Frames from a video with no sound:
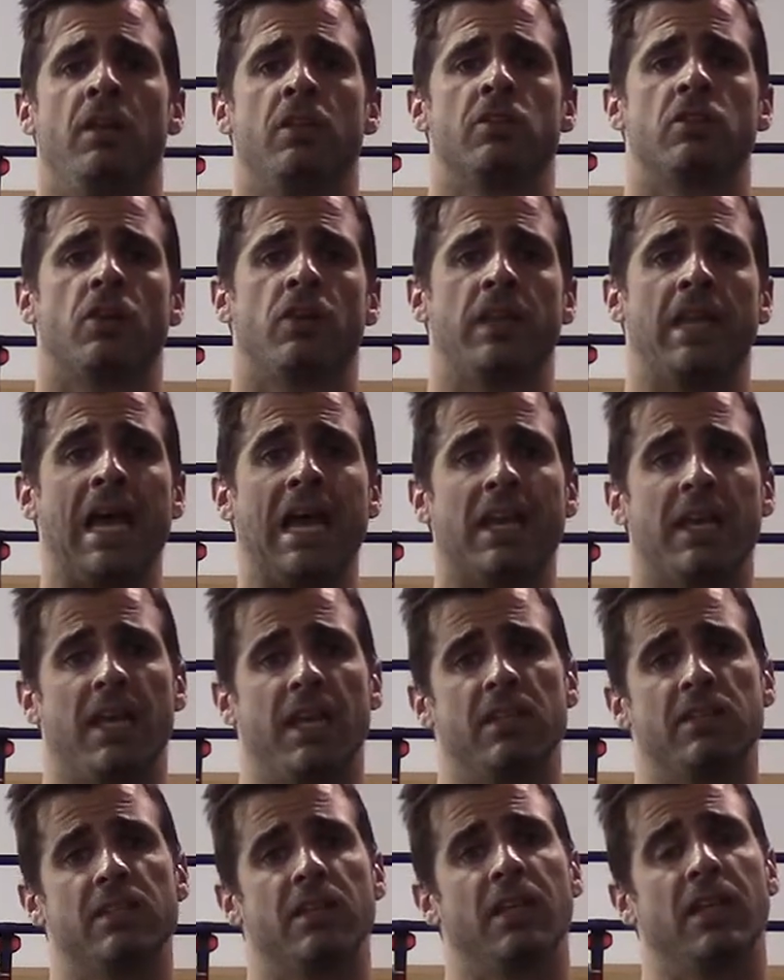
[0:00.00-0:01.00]
So in that
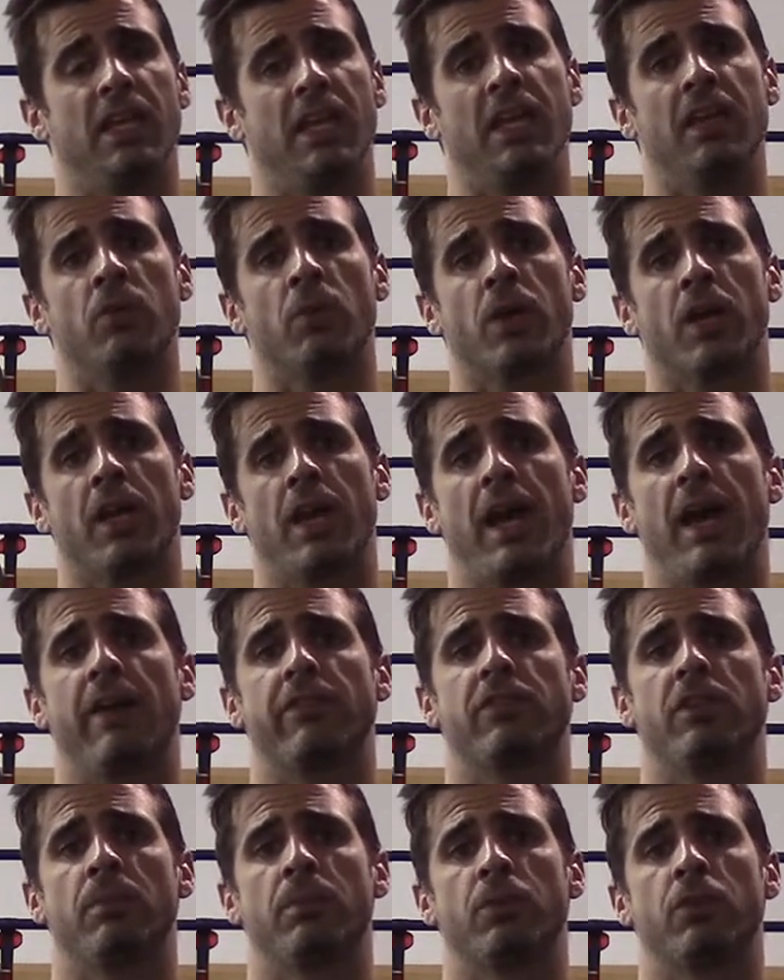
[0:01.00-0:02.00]
case, again, we're going to
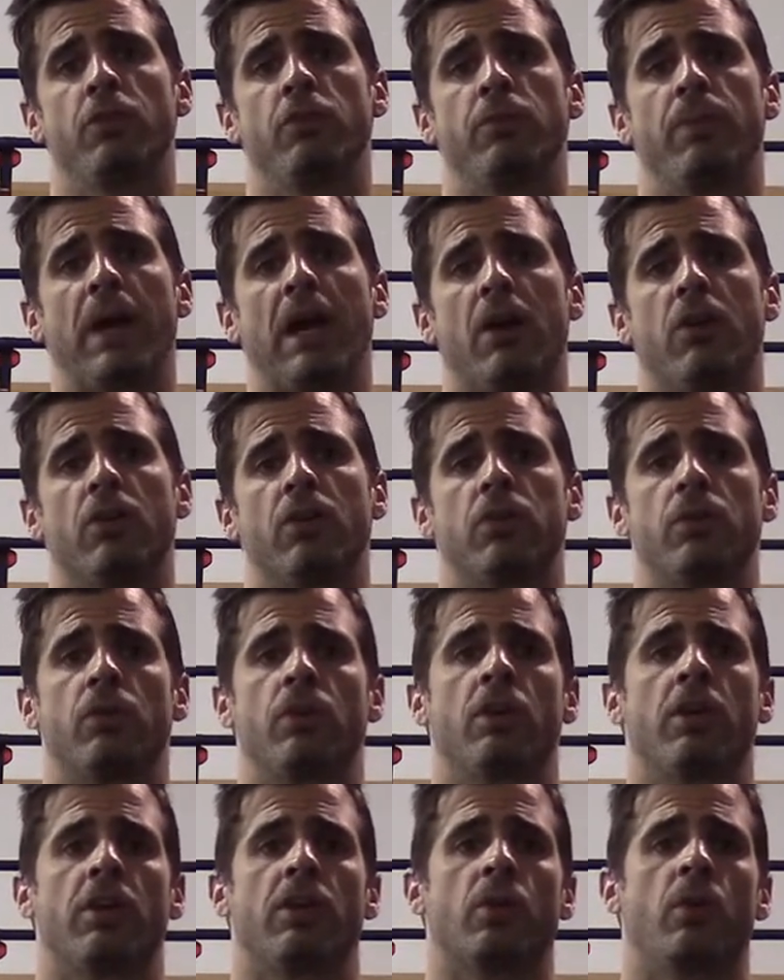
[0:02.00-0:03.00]
have to improve power
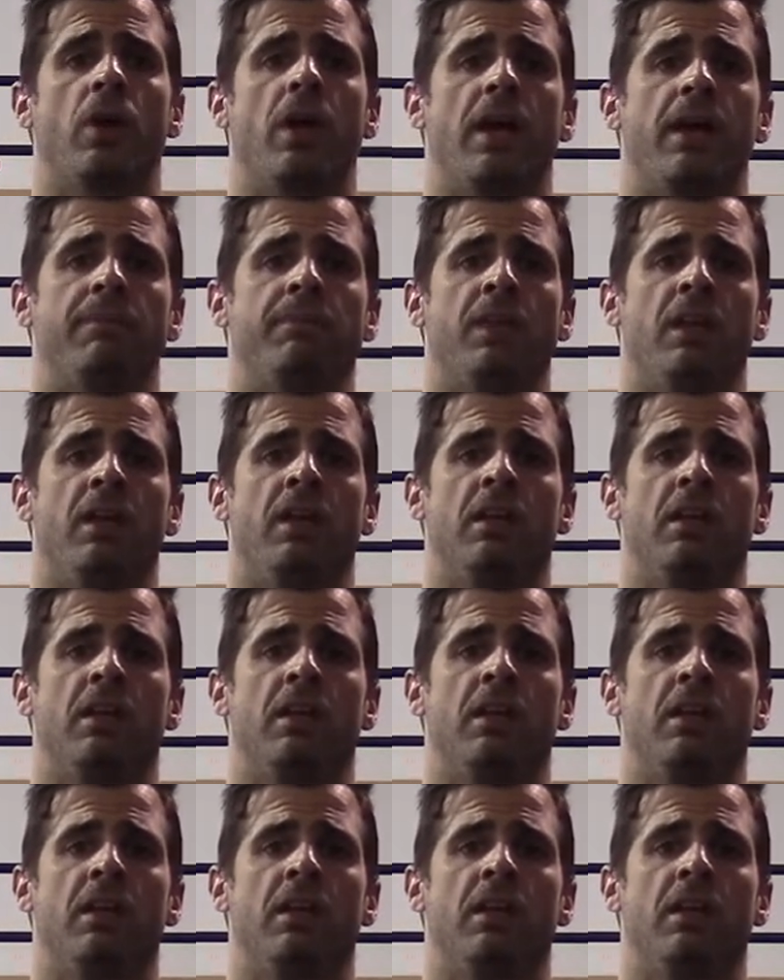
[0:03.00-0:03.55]
through another way.